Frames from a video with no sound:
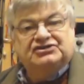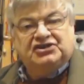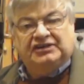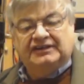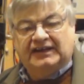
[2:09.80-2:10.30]
thought I'd
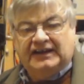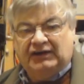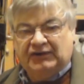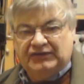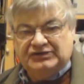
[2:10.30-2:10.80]
show you that
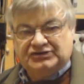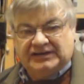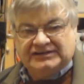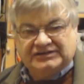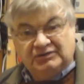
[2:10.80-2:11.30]
out of
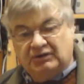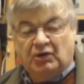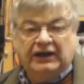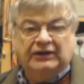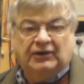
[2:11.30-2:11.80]
interest. Oh
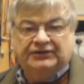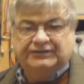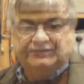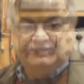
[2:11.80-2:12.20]
well, why not?